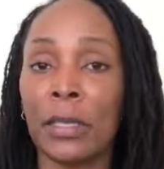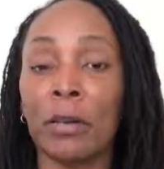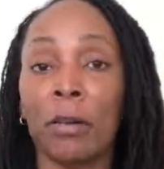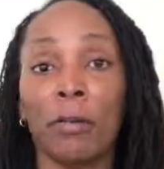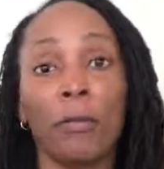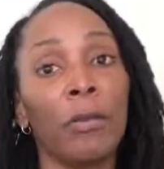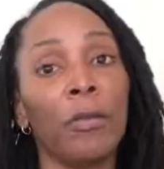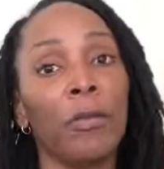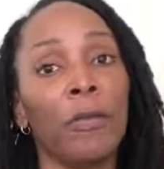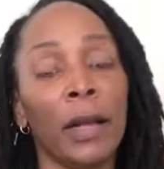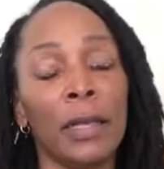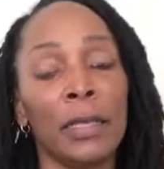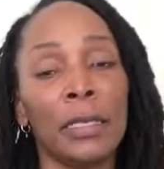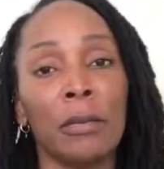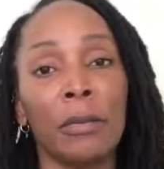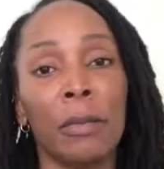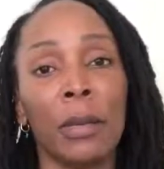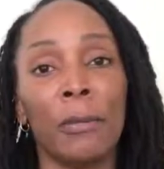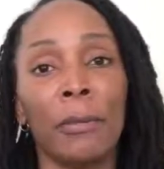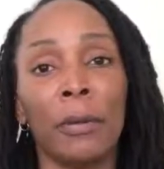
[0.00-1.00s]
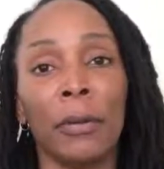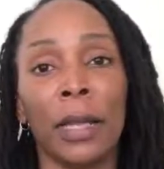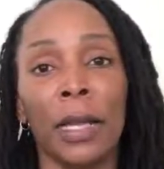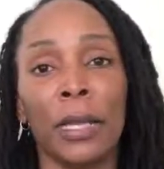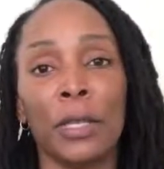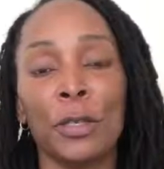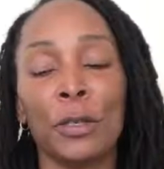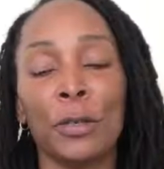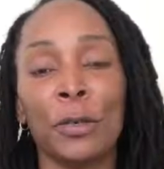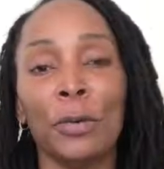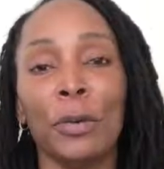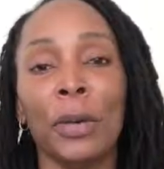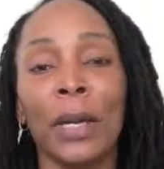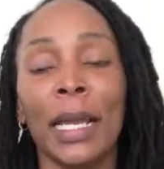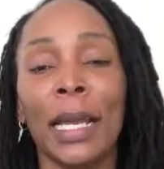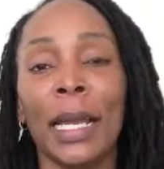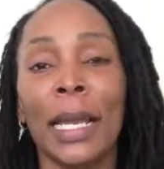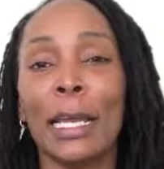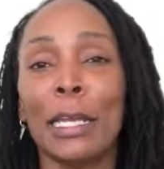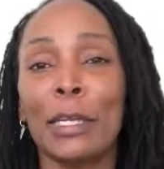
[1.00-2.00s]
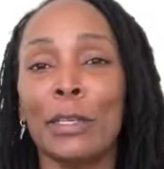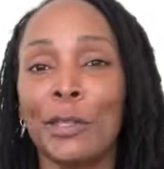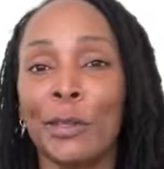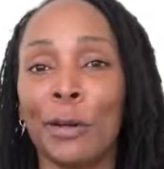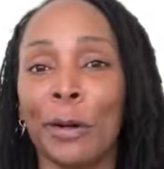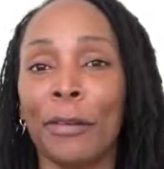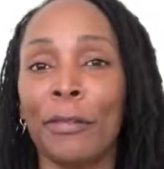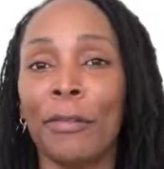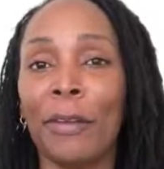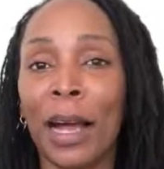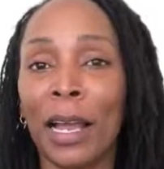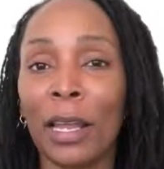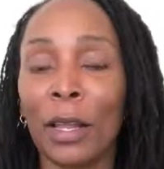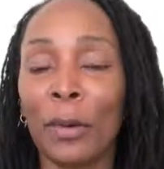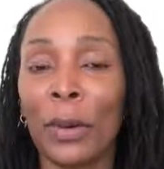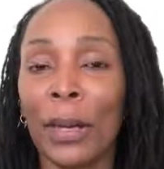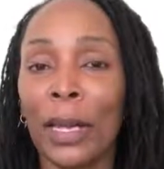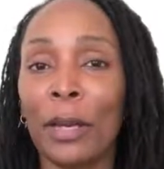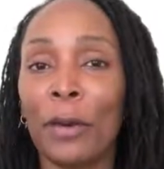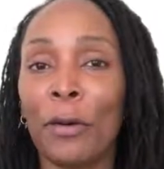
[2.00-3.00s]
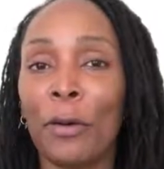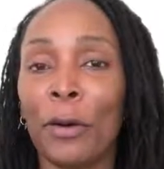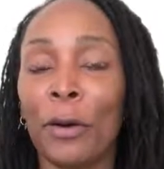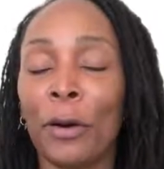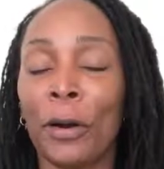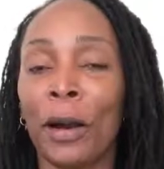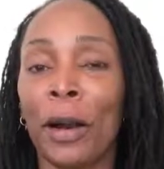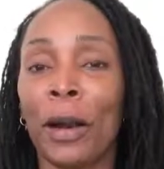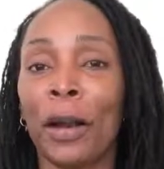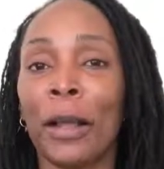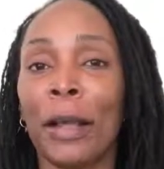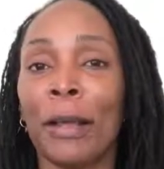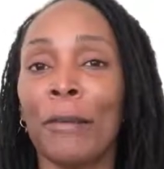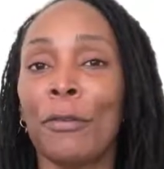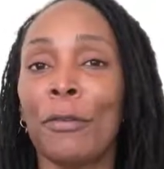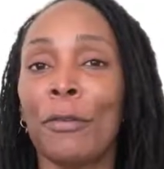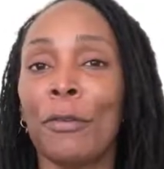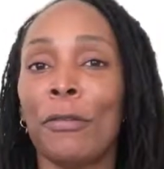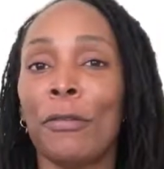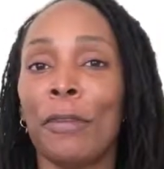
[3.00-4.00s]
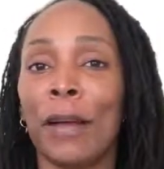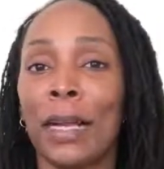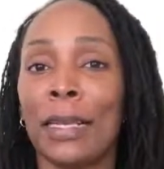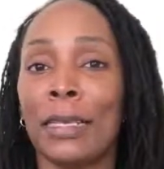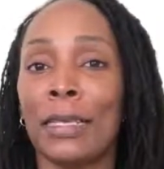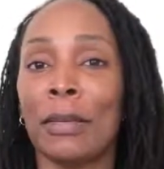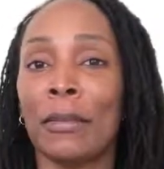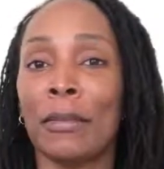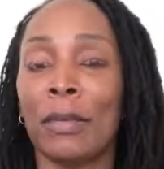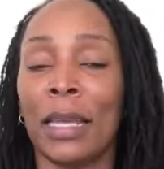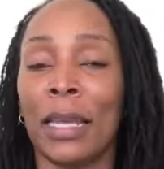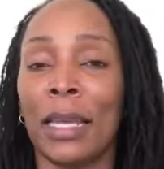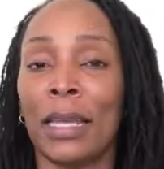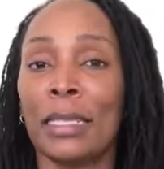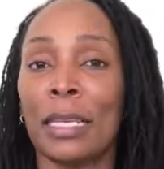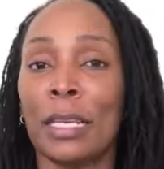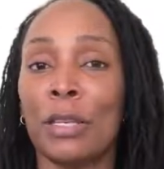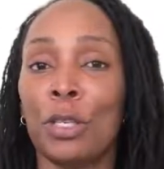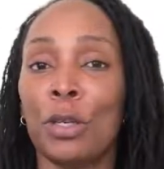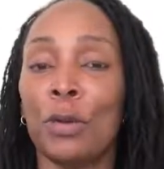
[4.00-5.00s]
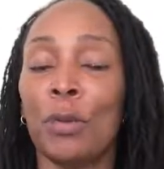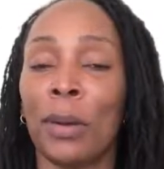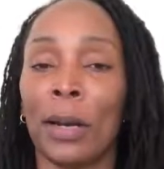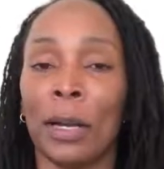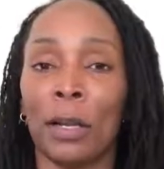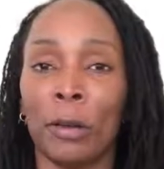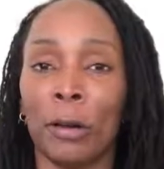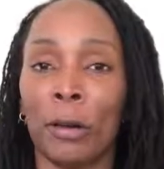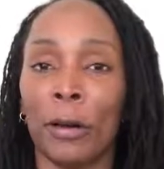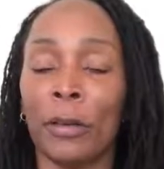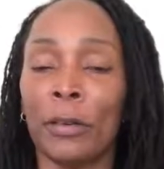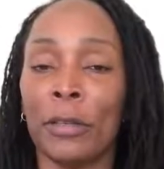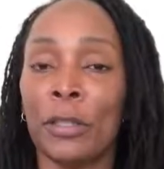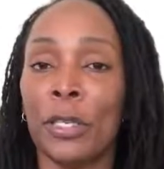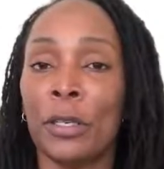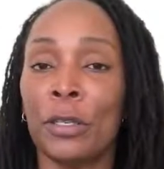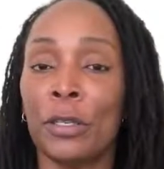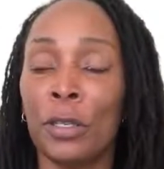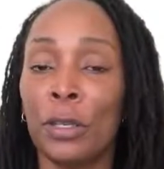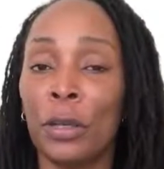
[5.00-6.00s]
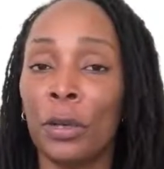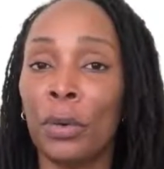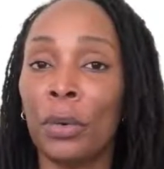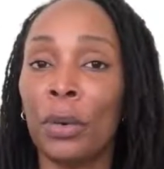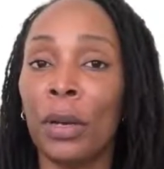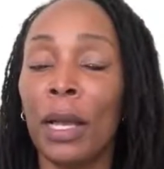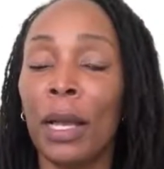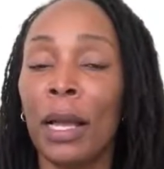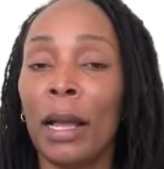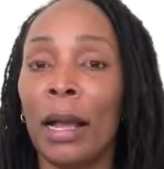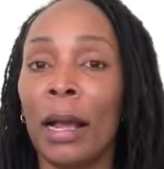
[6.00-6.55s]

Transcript: So if you find some people that you enjoy following, or if you find some things that you want to learn to do